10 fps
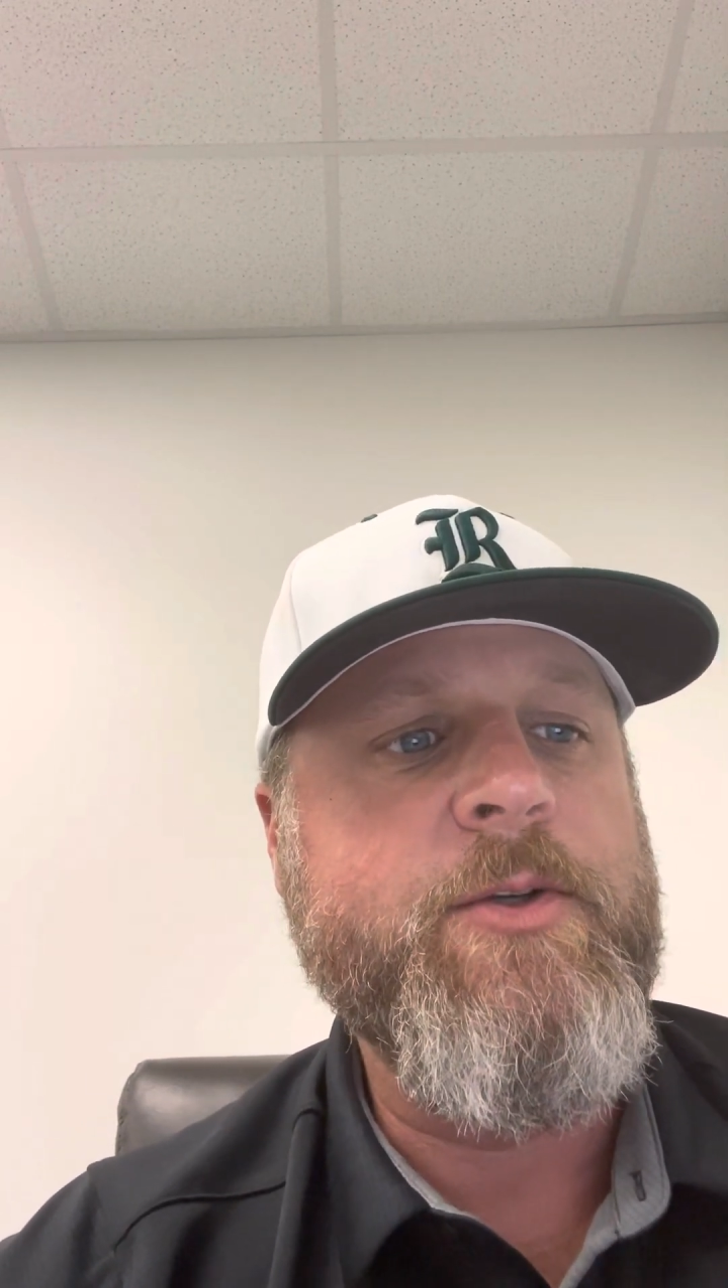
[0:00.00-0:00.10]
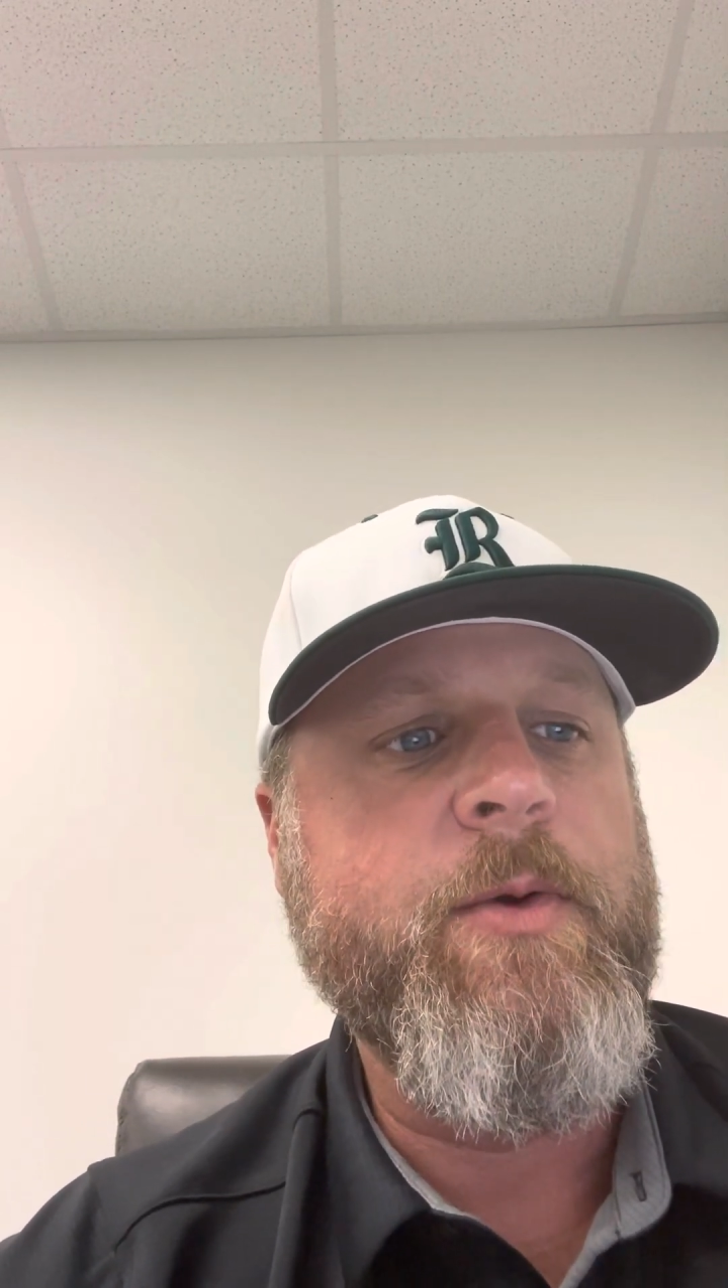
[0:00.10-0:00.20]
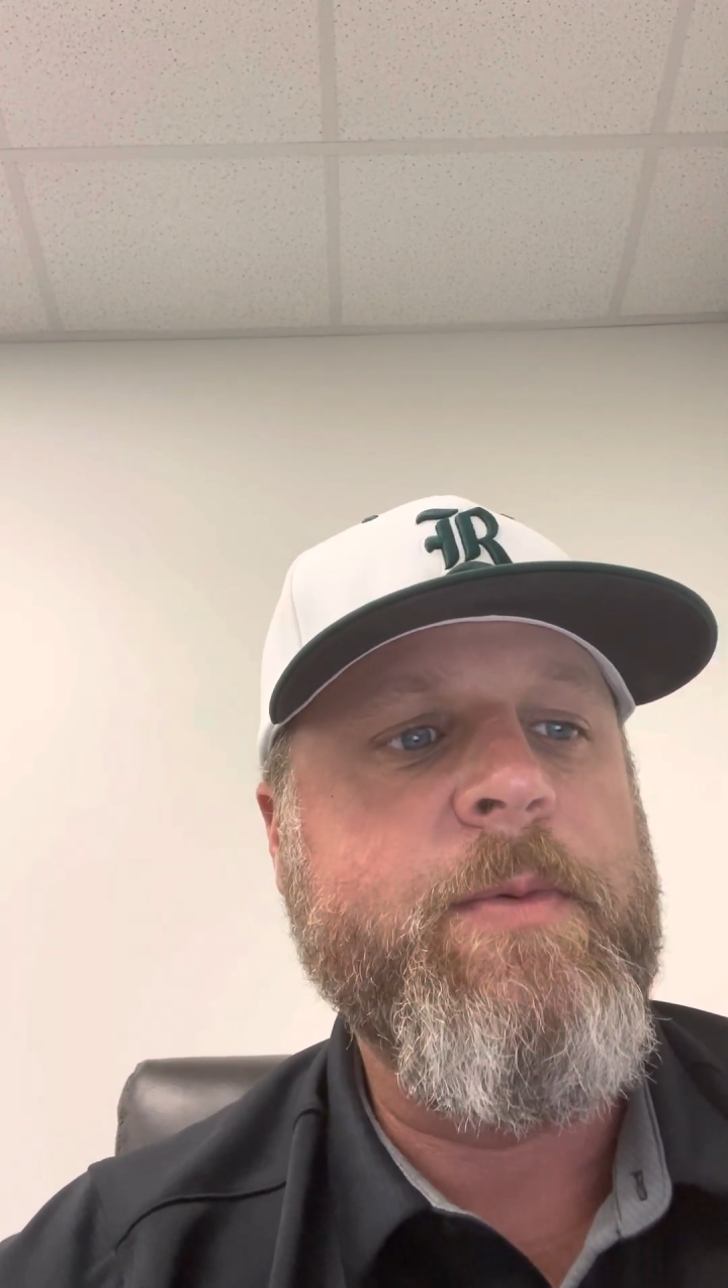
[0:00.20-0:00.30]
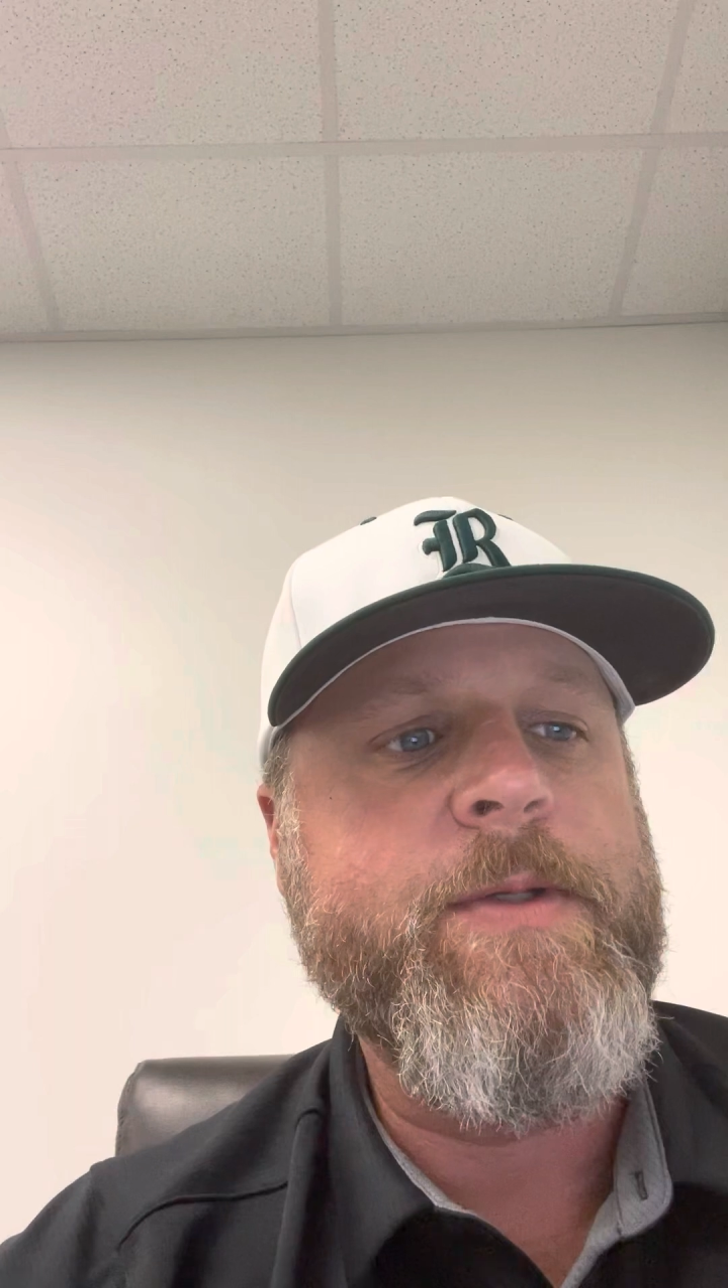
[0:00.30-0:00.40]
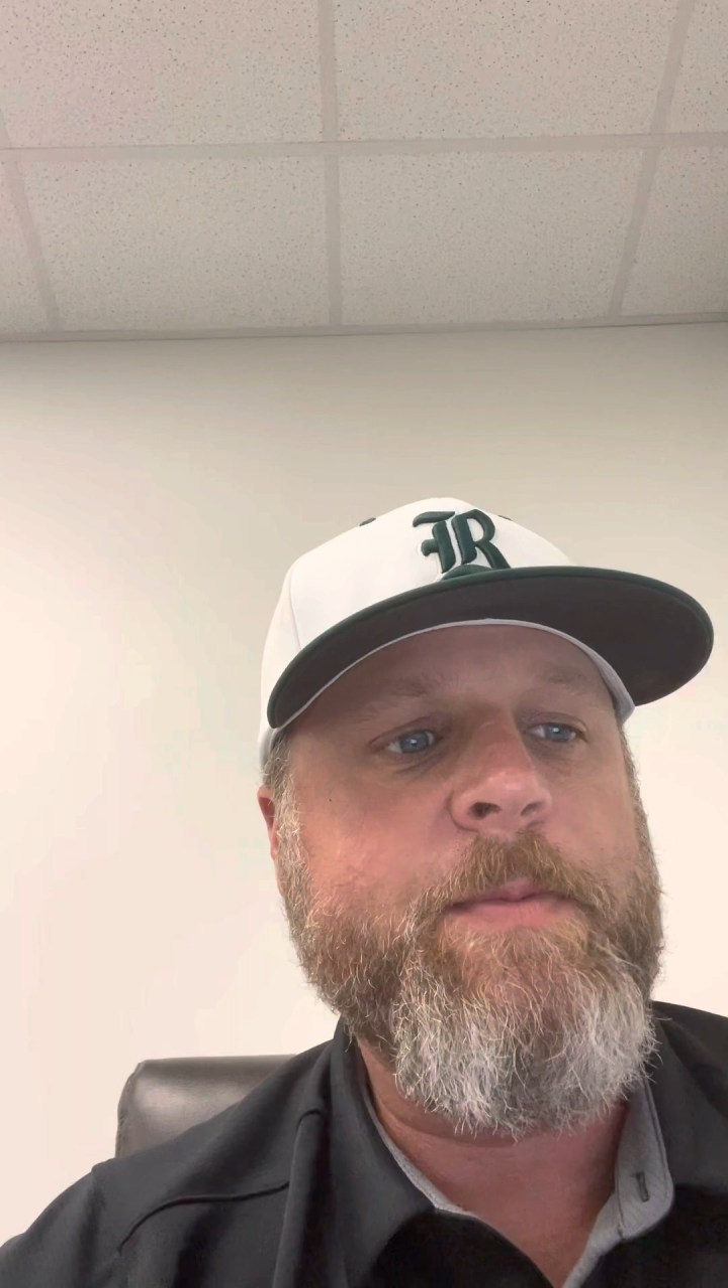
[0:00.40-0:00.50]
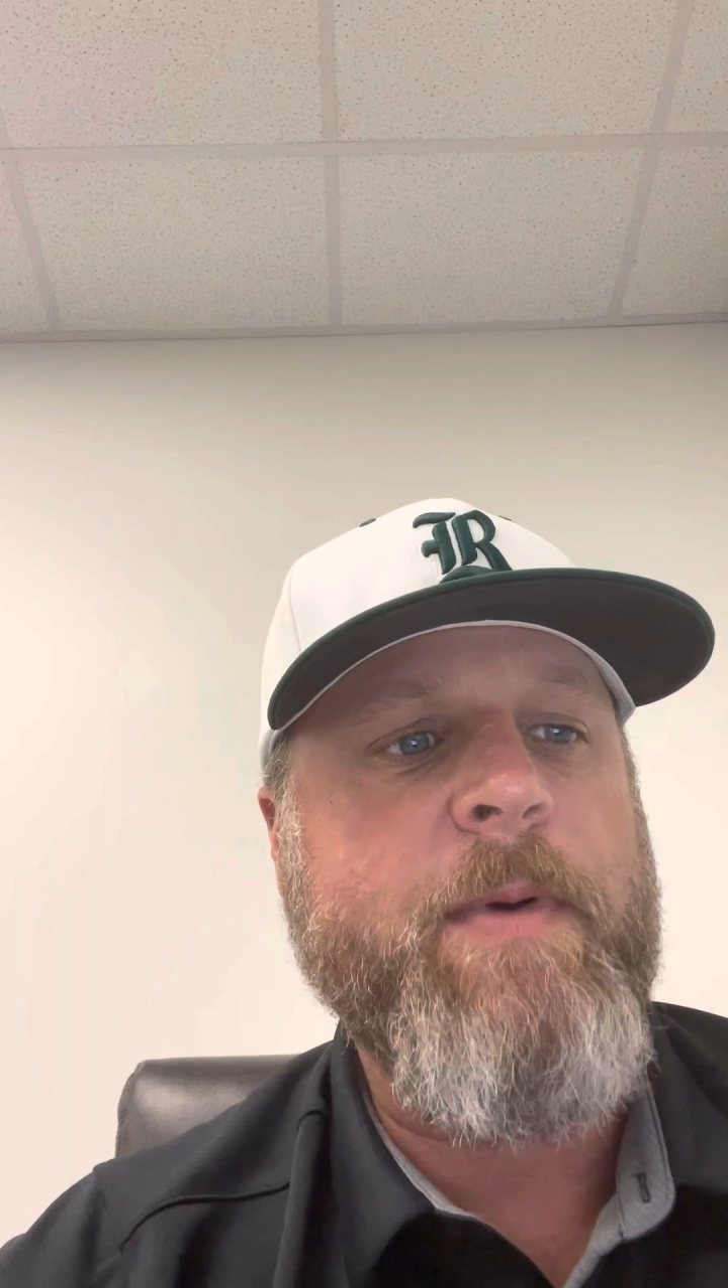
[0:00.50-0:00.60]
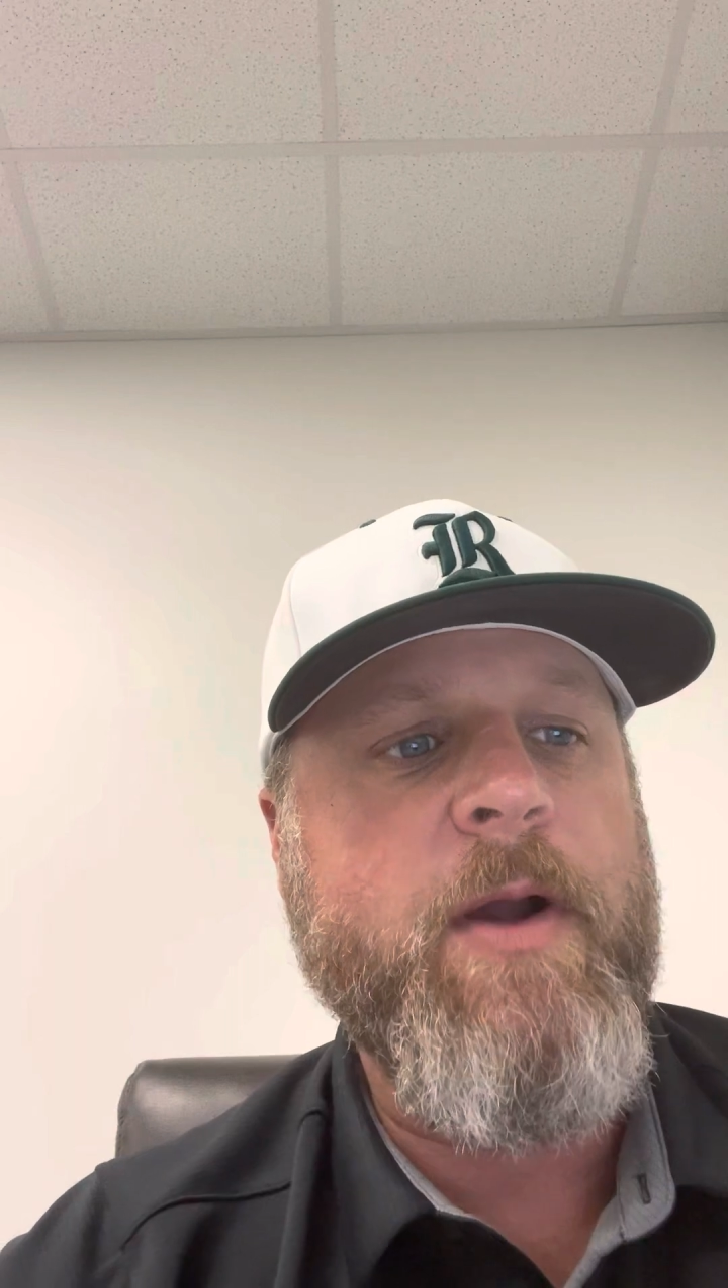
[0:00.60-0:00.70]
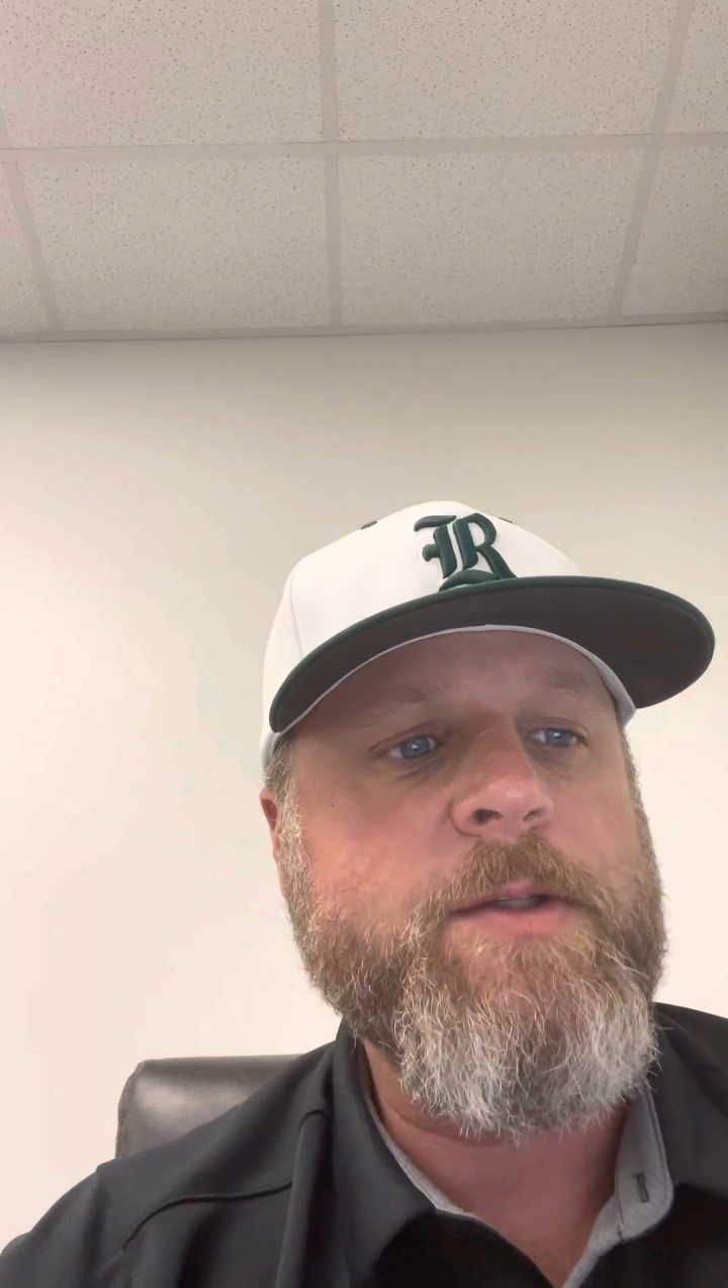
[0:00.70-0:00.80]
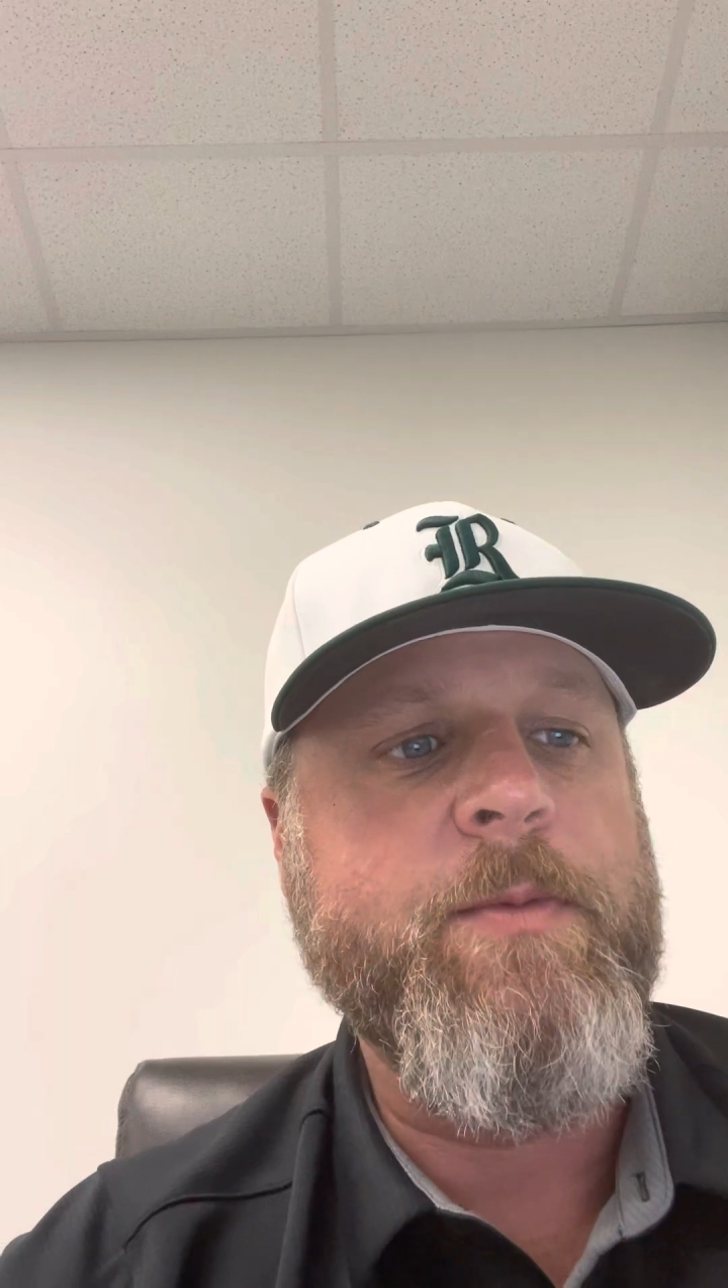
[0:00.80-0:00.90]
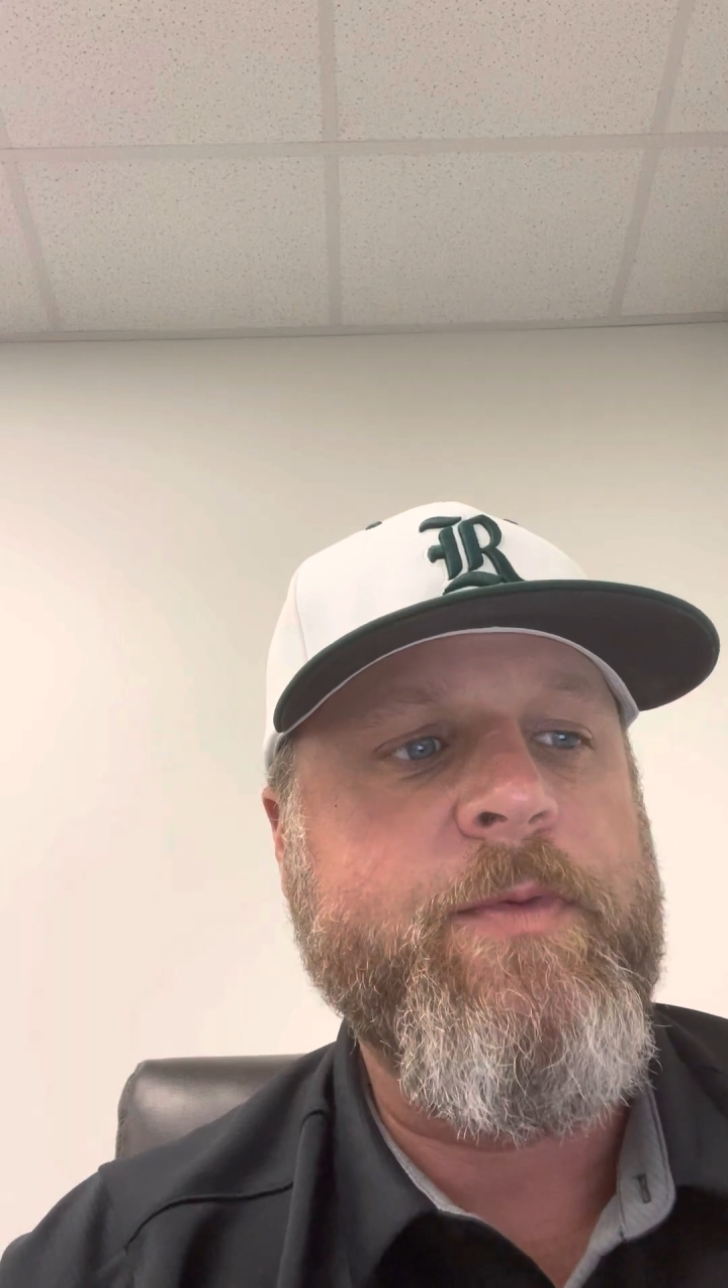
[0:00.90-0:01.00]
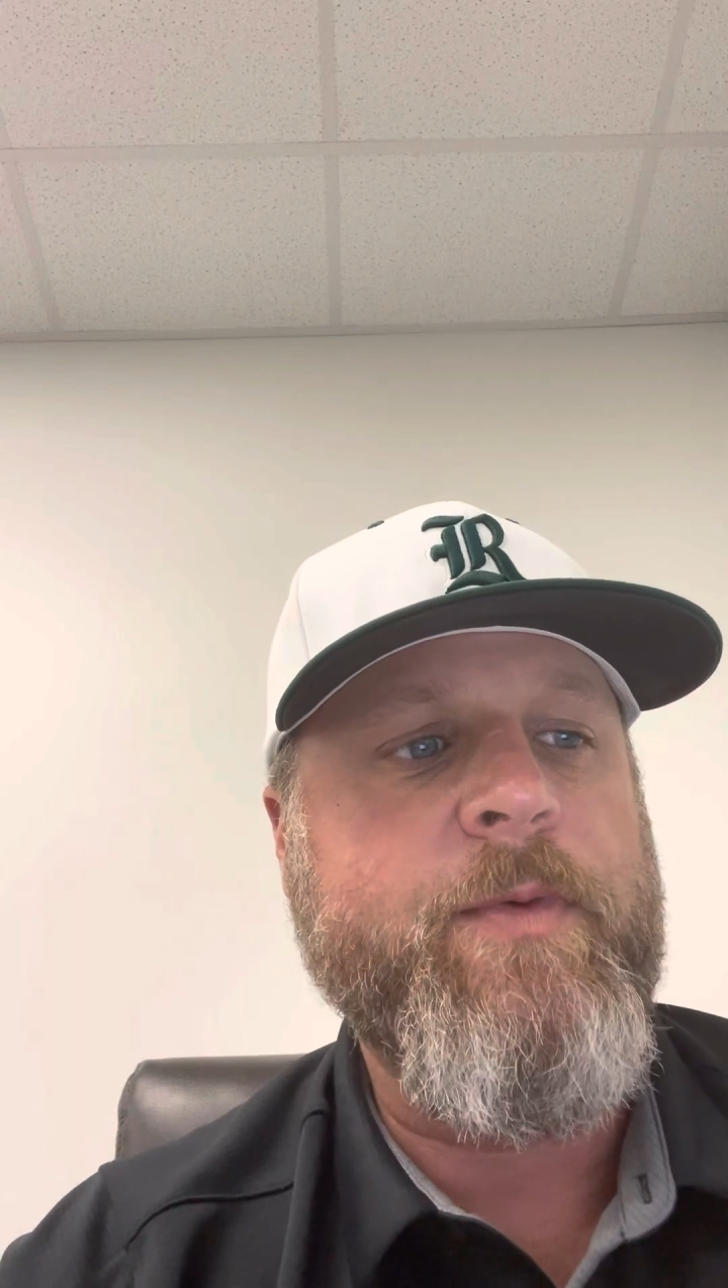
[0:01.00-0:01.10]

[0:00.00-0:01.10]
you're responsible